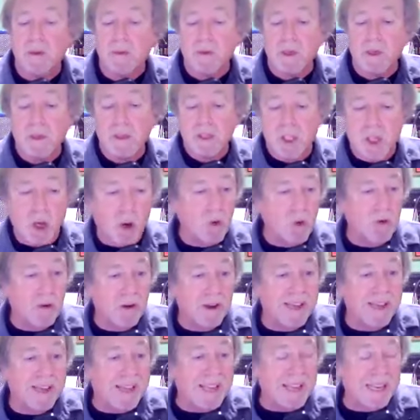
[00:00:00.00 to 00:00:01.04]
So
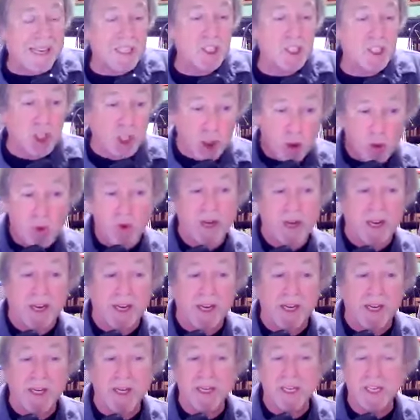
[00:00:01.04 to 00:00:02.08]
doing
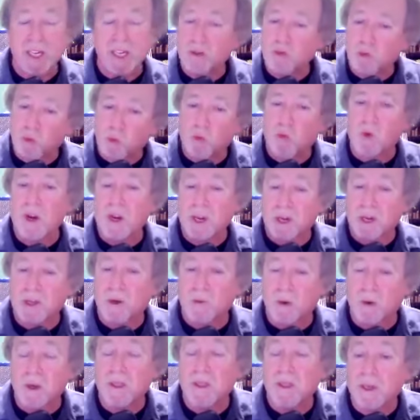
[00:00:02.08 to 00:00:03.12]
it is really,
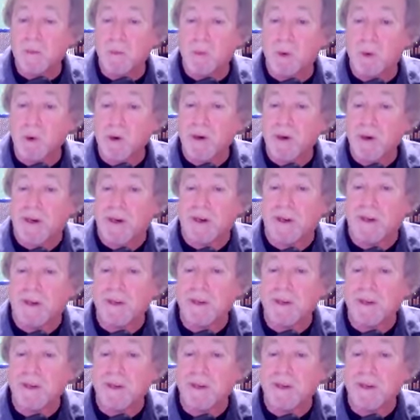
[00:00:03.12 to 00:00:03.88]
really important.